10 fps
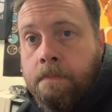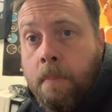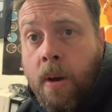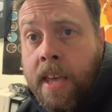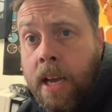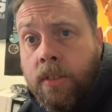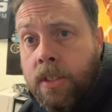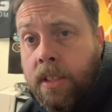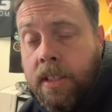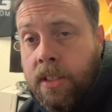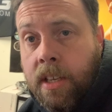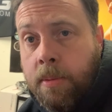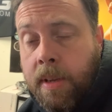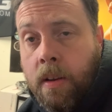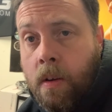My accountant is going to
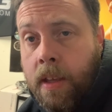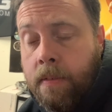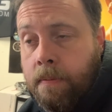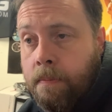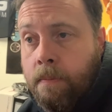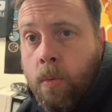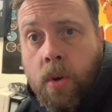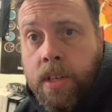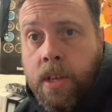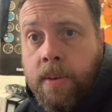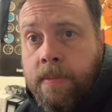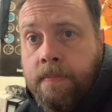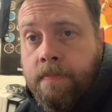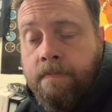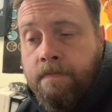be like, what are you doing?
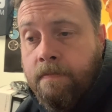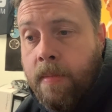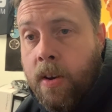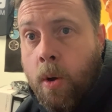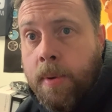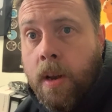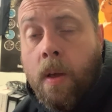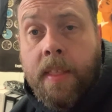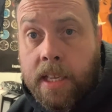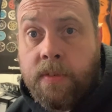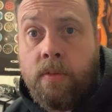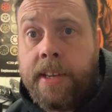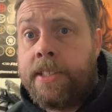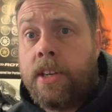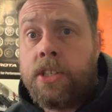And I'll be like, that's for
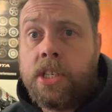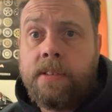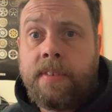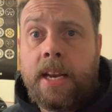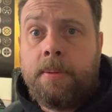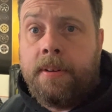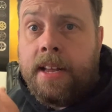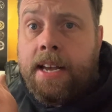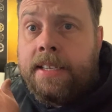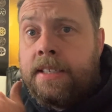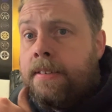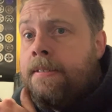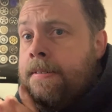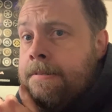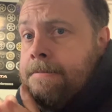research and development, that is.
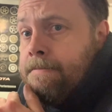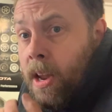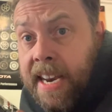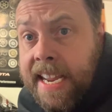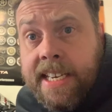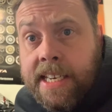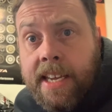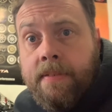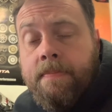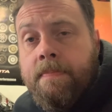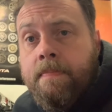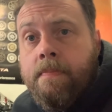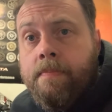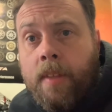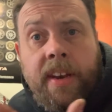I needed it.
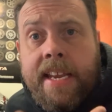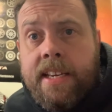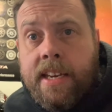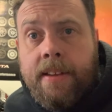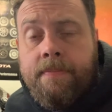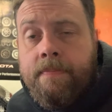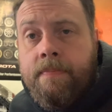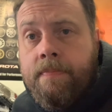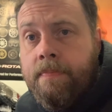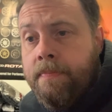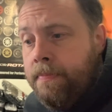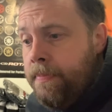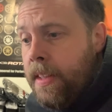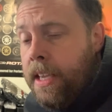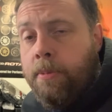I needed it.
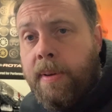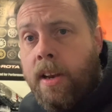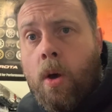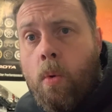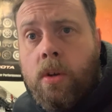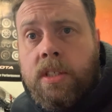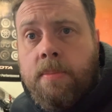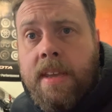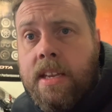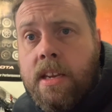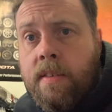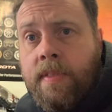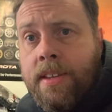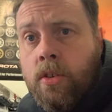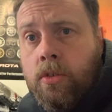He'd be like, what's the meaning of
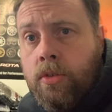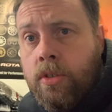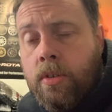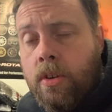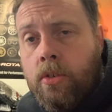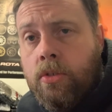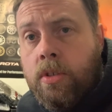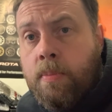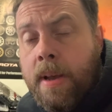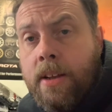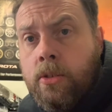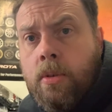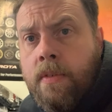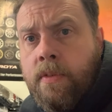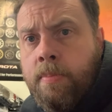this hundreds and hundreds of pounds
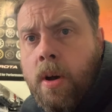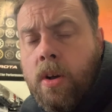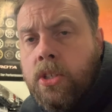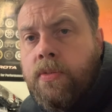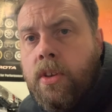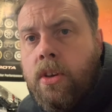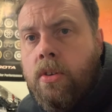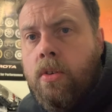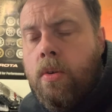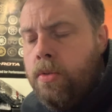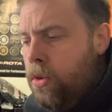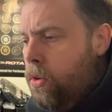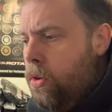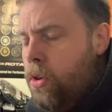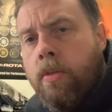worth of parts for your
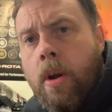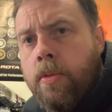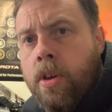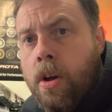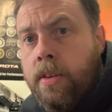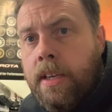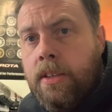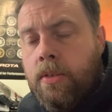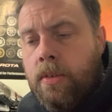own car, Daniel?